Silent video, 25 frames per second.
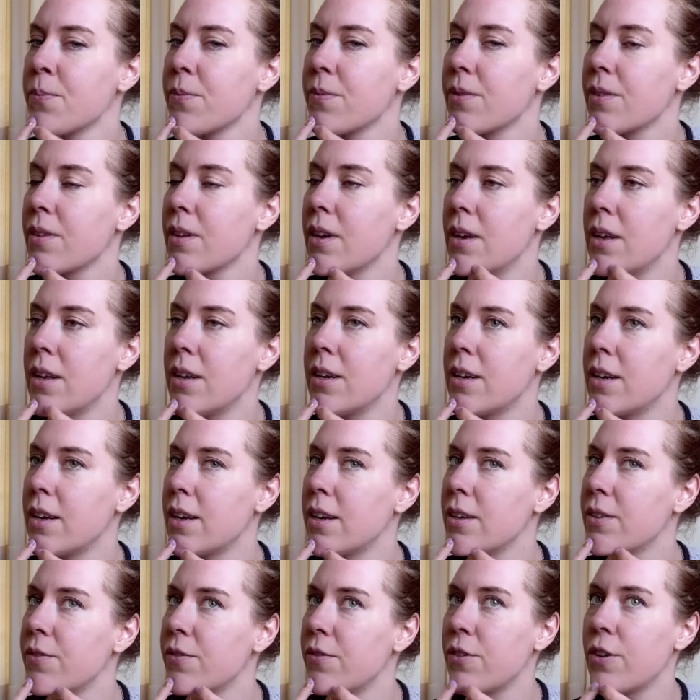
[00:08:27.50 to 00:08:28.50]
And
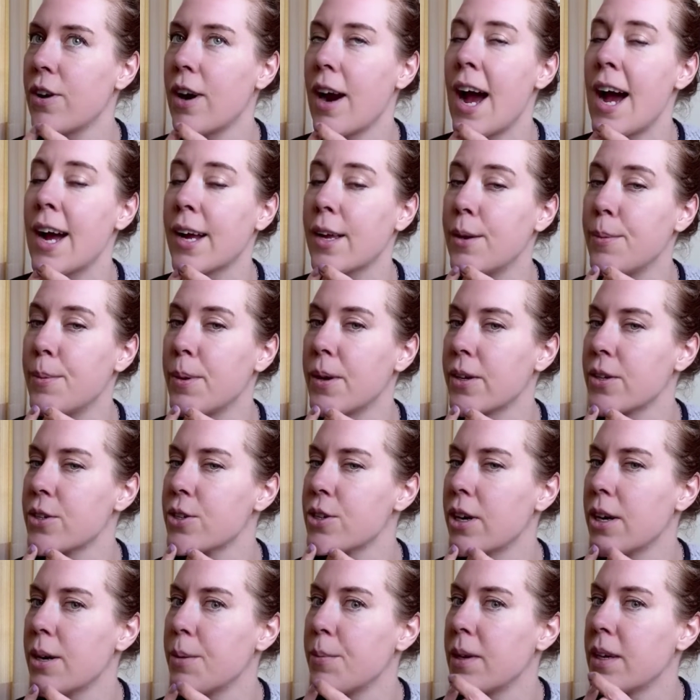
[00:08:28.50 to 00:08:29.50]
for
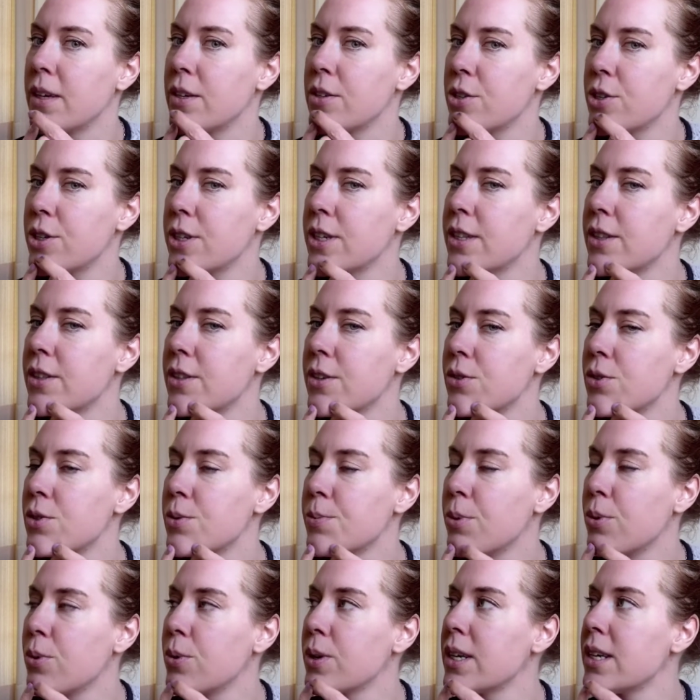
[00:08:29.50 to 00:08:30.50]
acupuncture, I might treat those
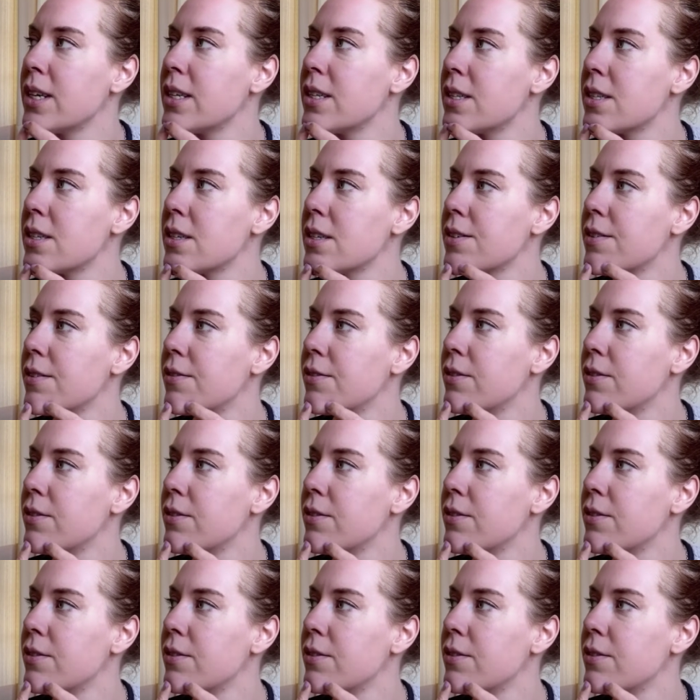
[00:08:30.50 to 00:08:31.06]
points